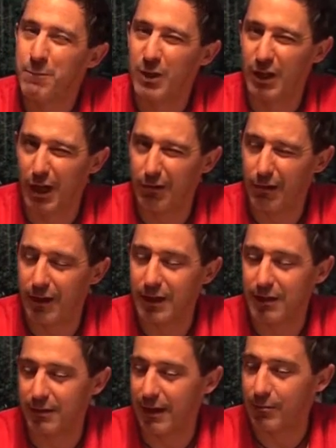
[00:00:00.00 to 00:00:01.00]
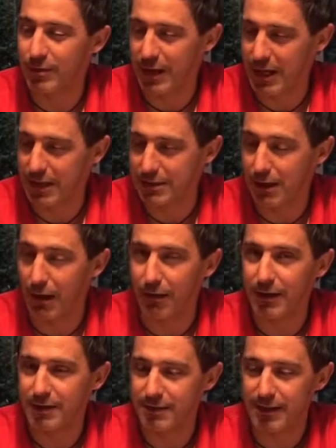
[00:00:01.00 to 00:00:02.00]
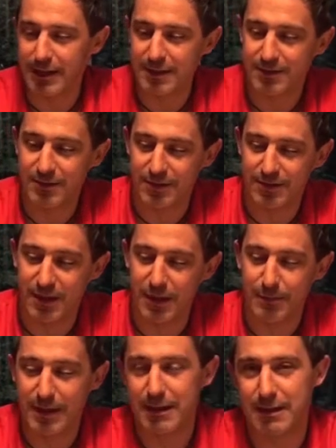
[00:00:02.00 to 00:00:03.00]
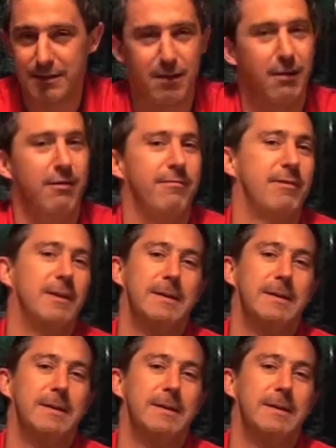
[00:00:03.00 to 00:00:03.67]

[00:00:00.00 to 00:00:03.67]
Like you think with these guys that it's just going to be this kind of